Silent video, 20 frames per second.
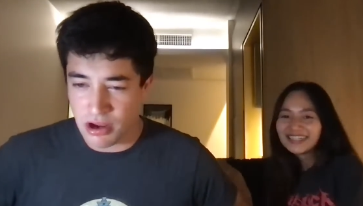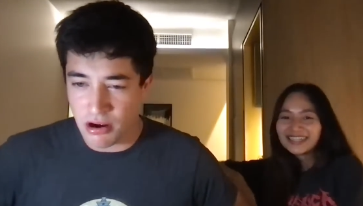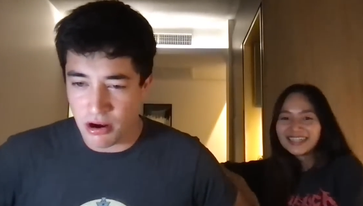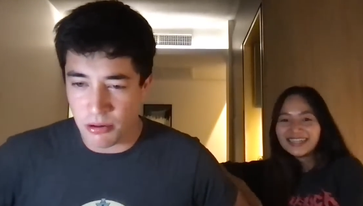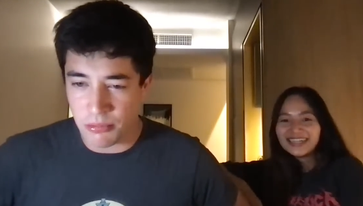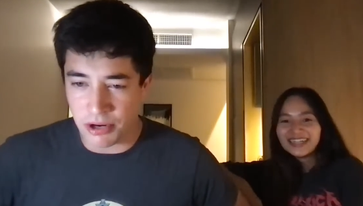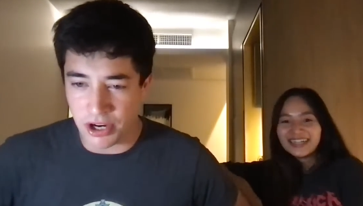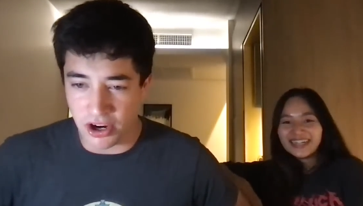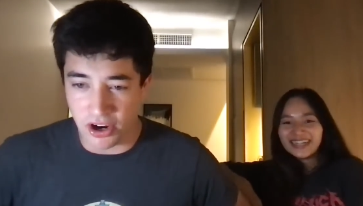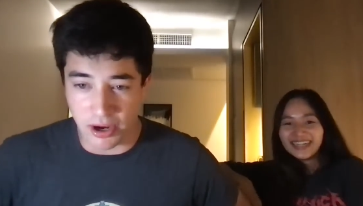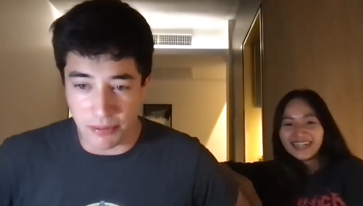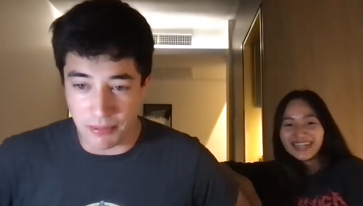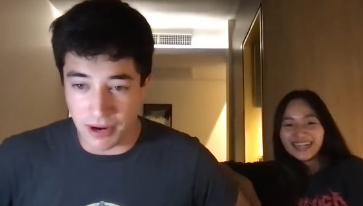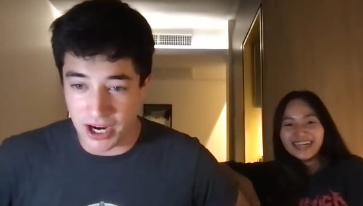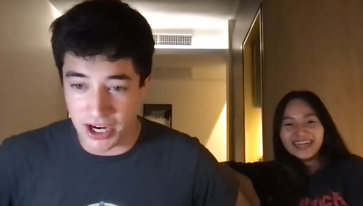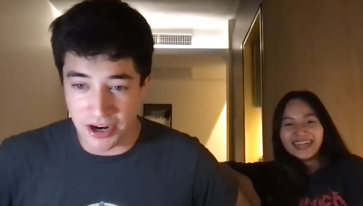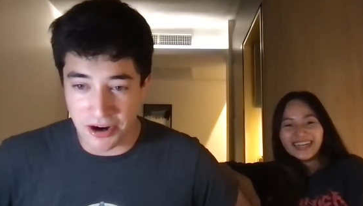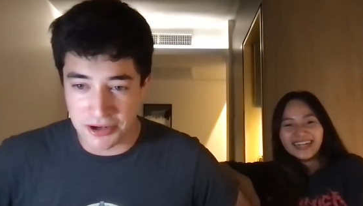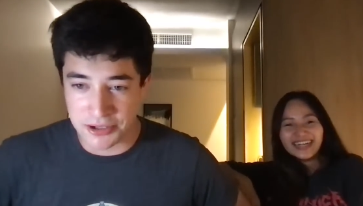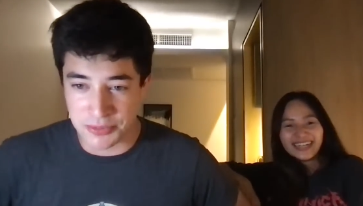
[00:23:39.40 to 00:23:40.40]
Speaker 1: Oh my god,
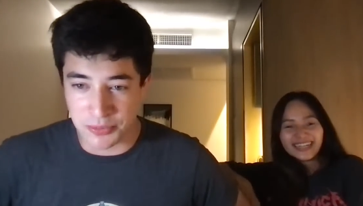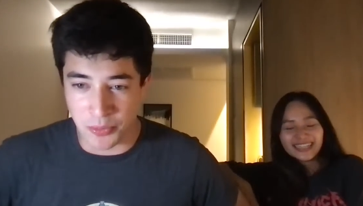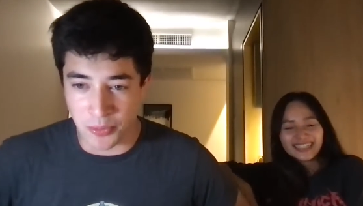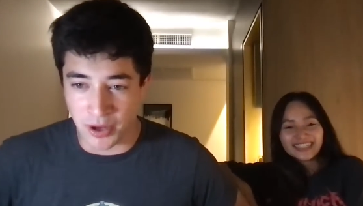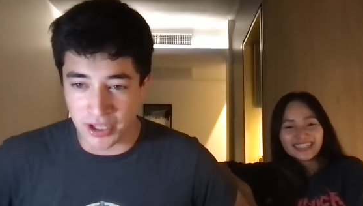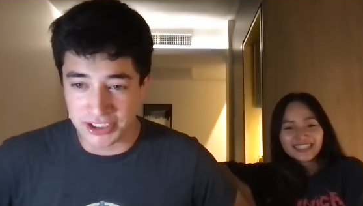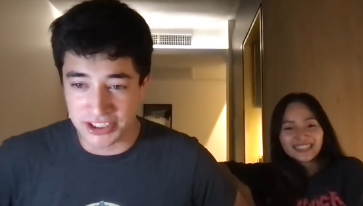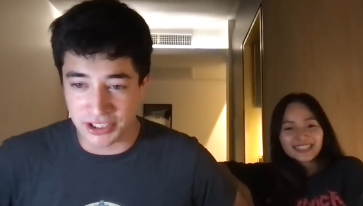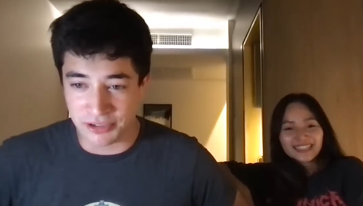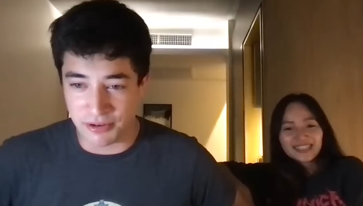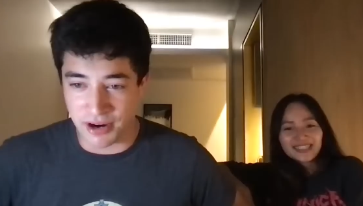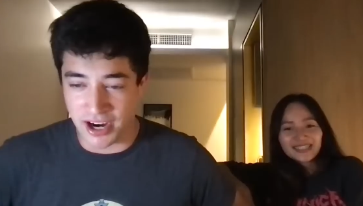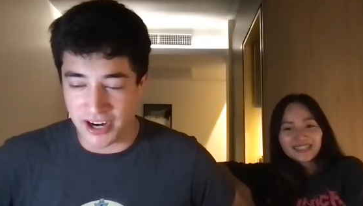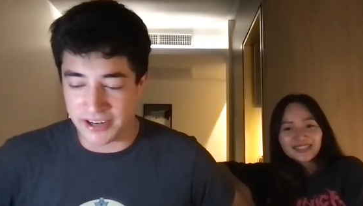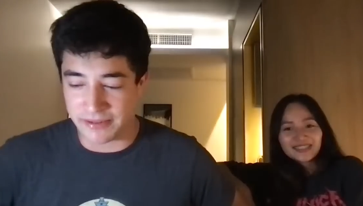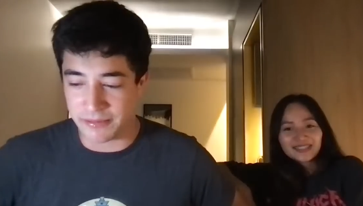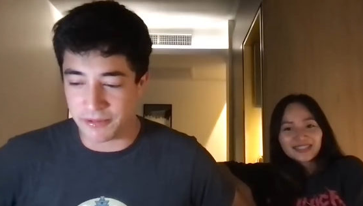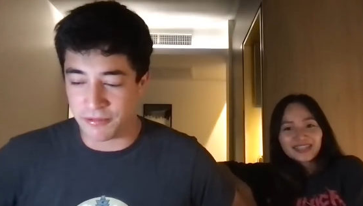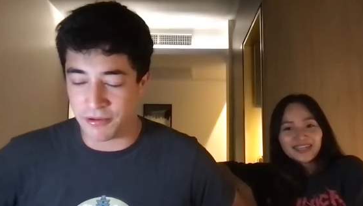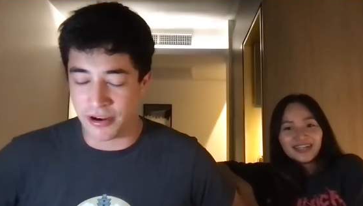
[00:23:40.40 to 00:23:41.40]
my nose wasn't
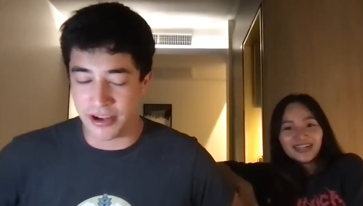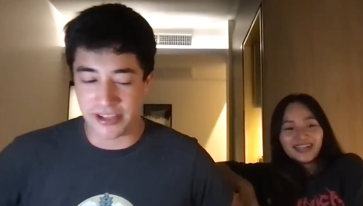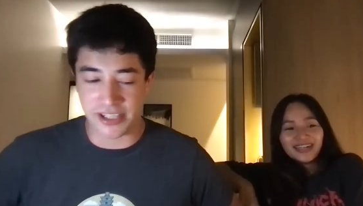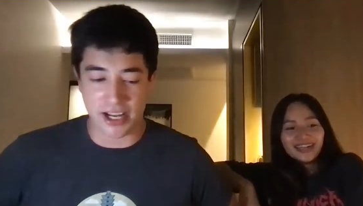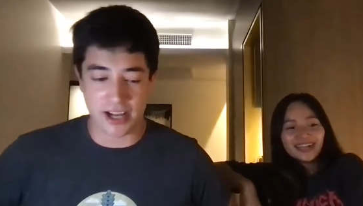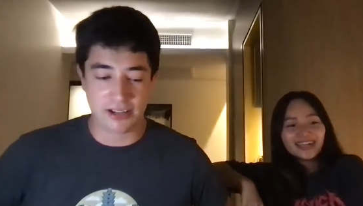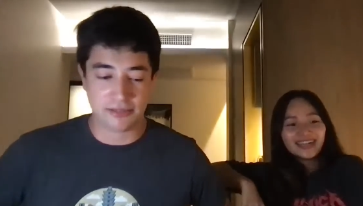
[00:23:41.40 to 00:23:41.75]
running before.